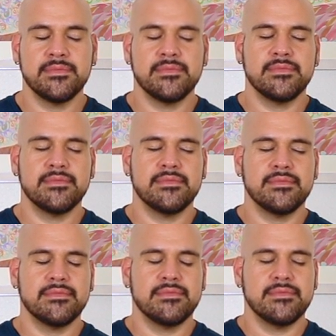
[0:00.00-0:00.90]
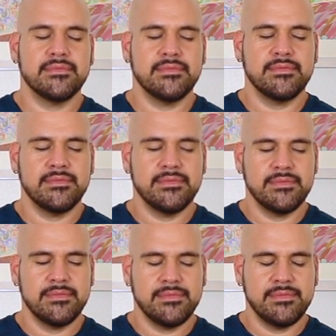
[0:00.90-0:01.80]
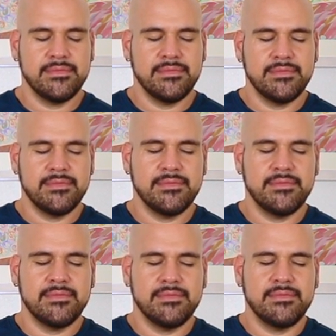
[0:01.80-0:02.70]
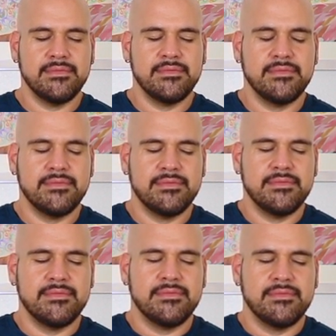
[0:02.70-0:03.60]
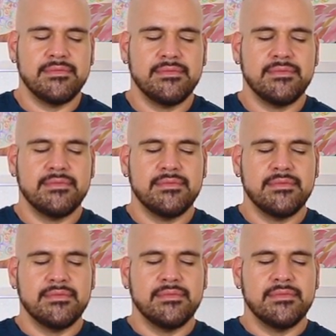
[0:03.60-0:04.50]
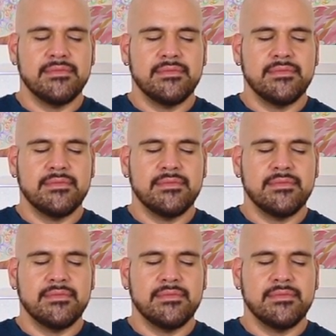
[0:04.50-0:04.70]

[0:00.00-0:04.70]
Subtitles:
(silence)